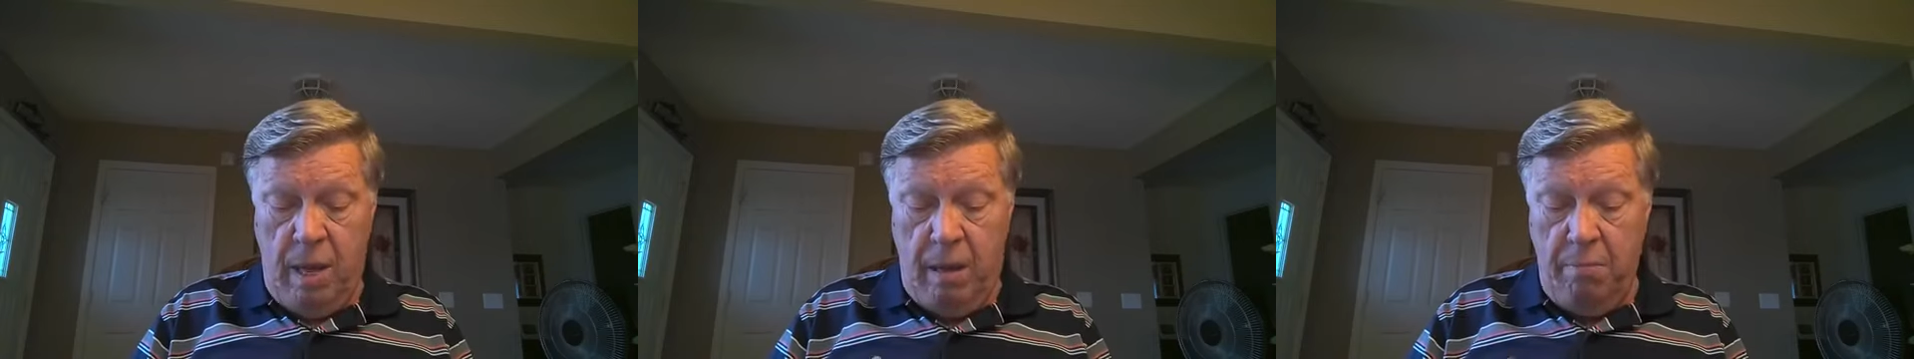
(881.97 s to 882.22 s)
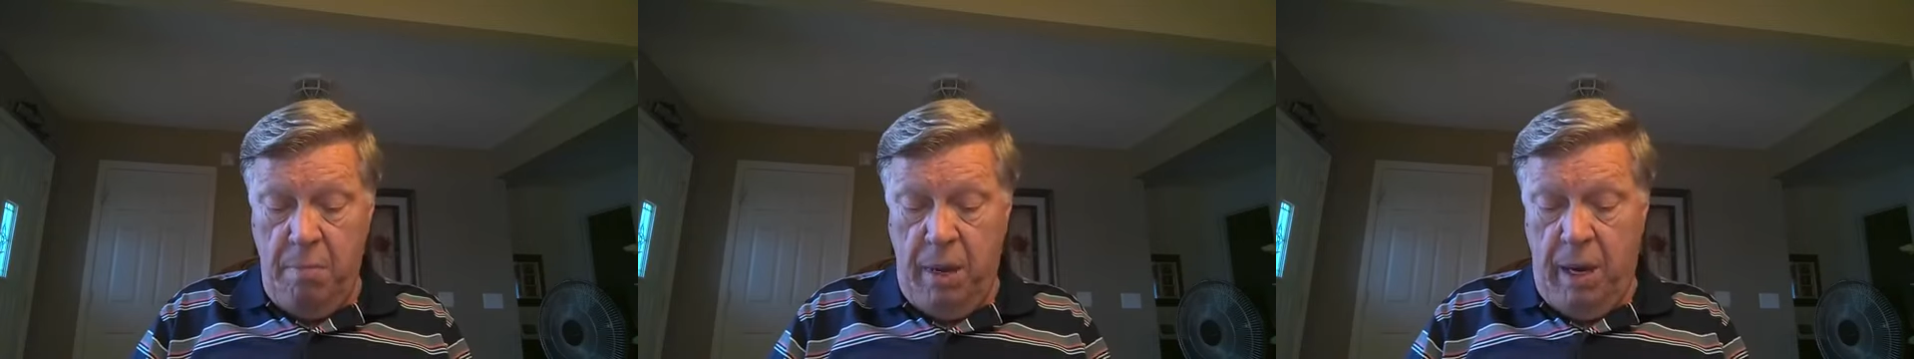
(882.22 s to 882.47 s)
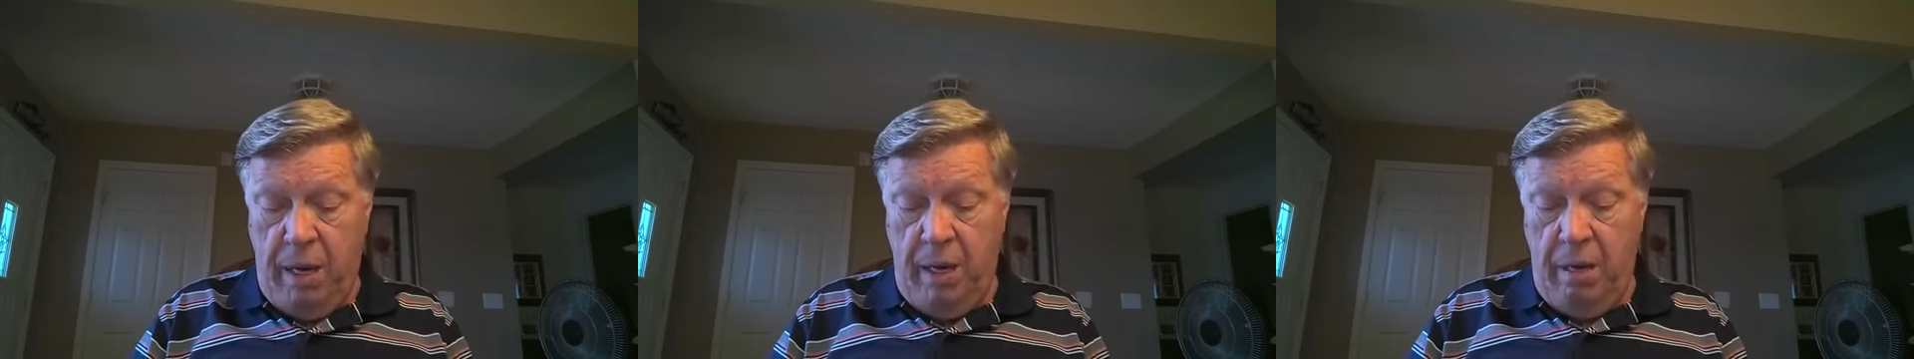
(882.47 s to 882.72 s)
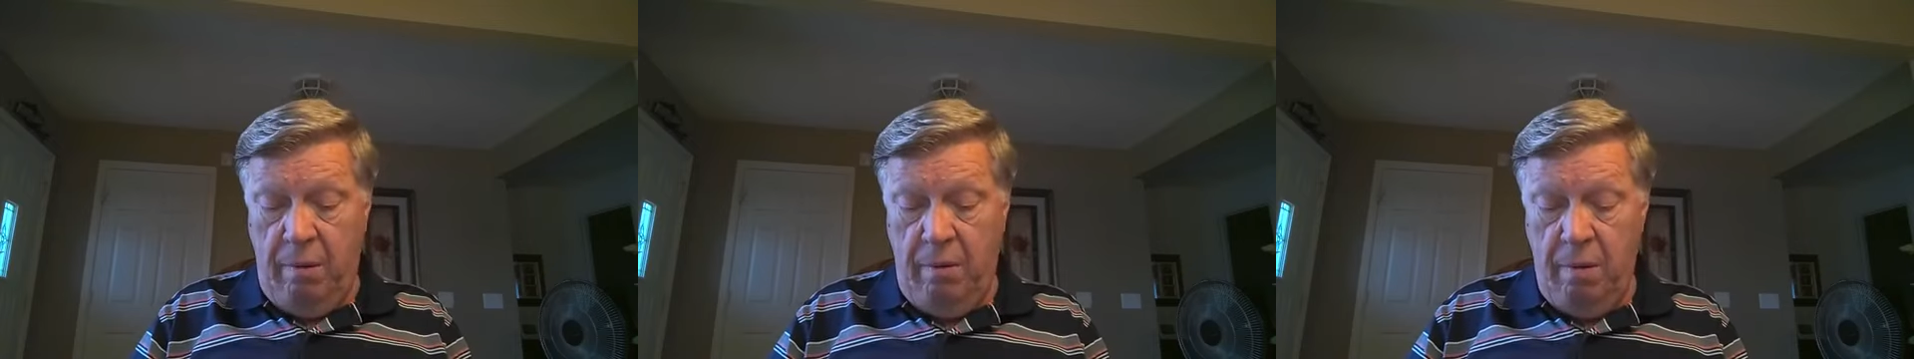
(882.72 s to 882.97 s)
and
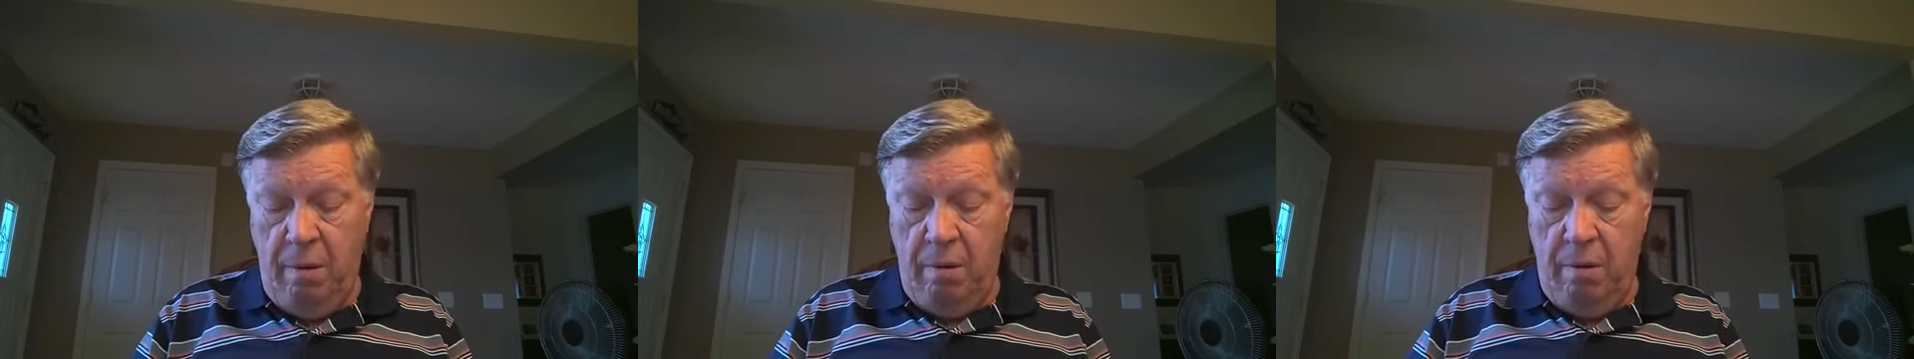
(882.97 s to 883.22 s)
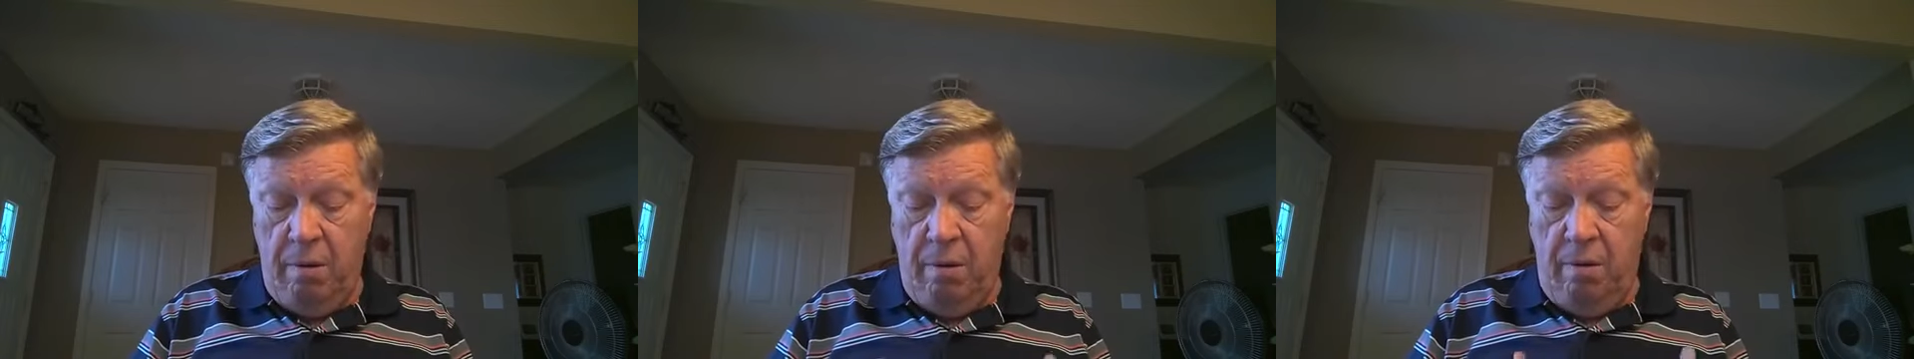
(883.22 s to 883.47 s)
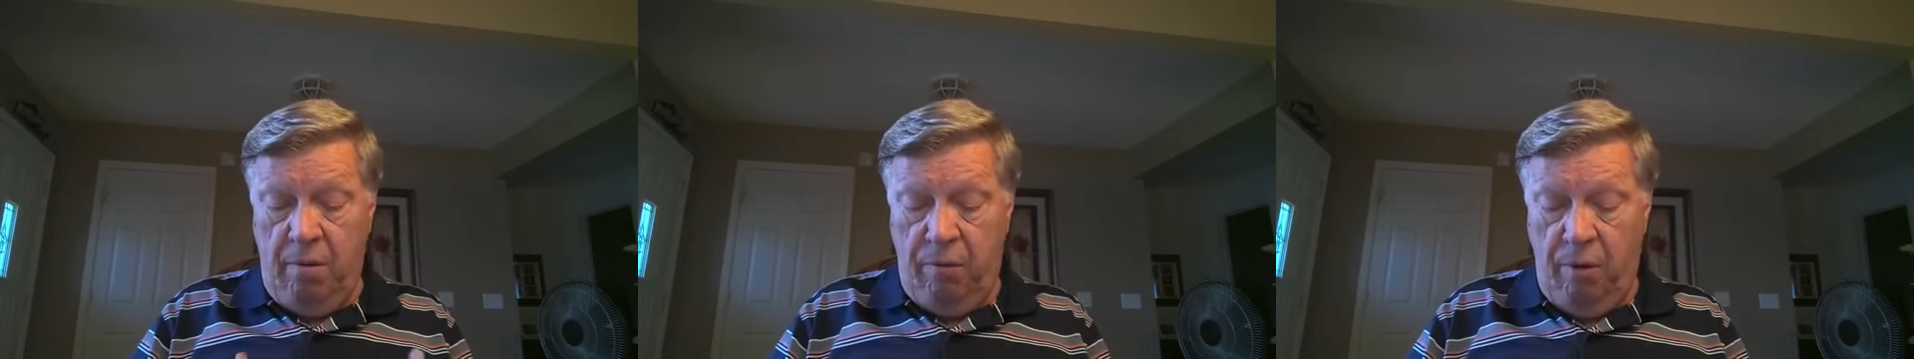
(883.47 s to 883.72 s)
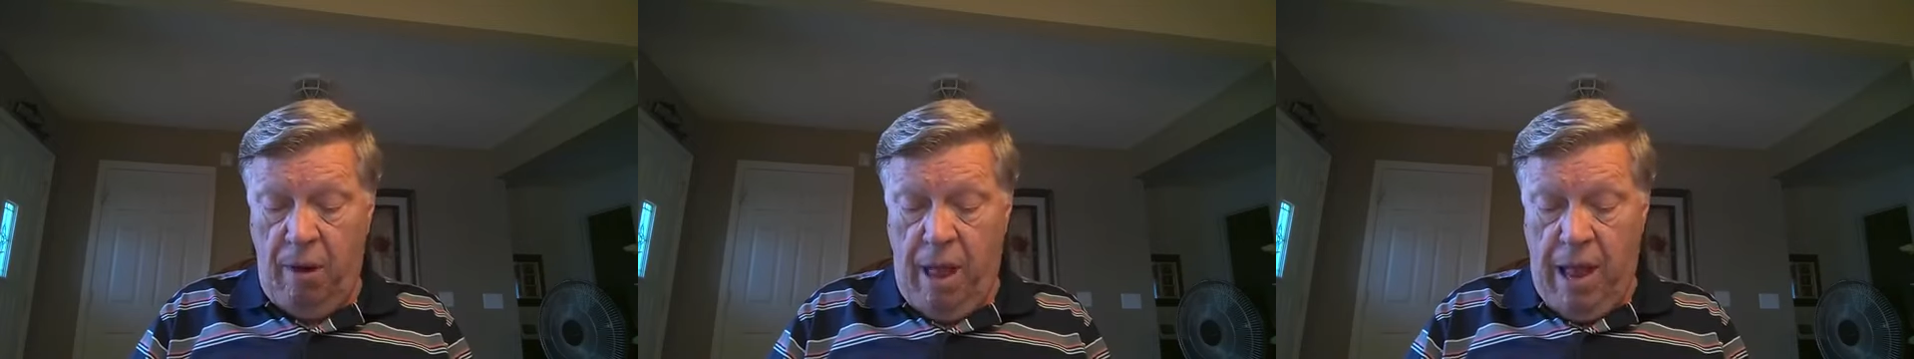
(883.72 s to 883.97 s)
meaning
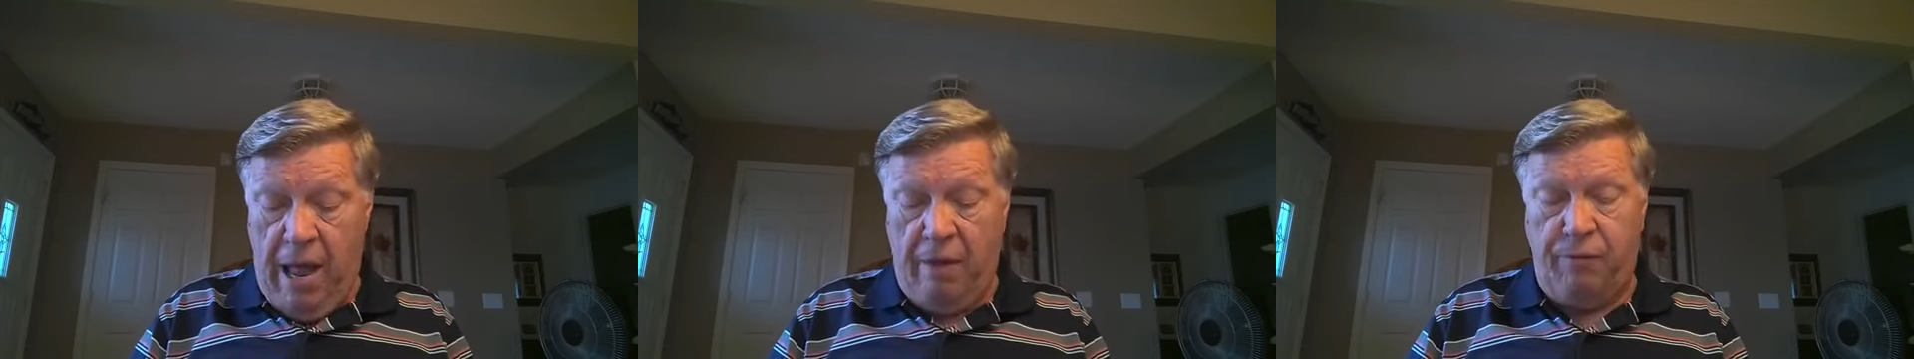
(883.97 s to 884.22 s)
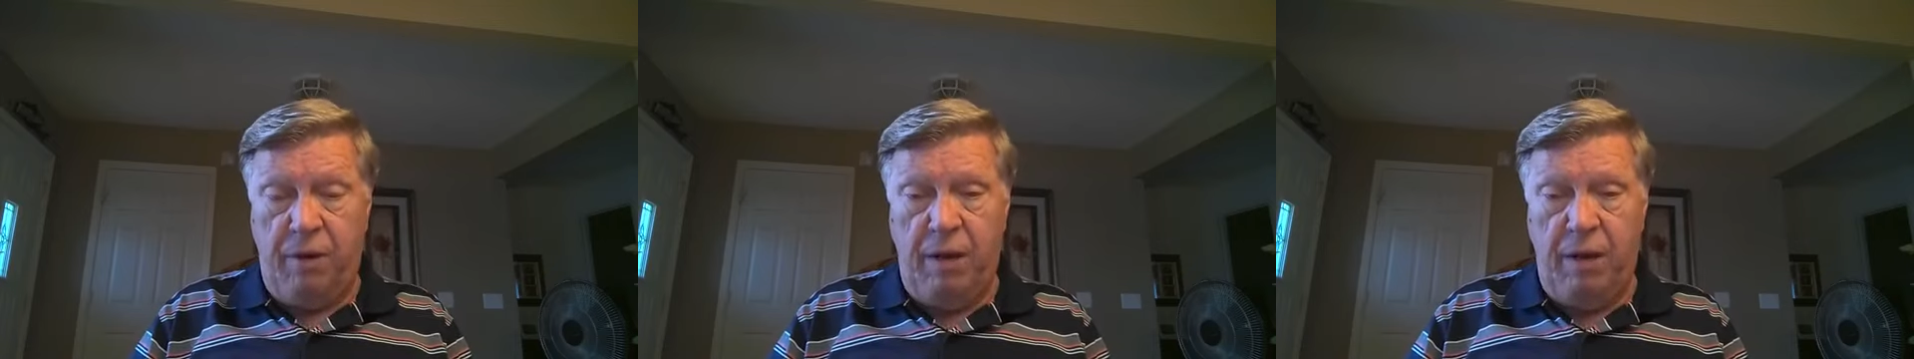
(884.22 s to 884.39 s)
for life,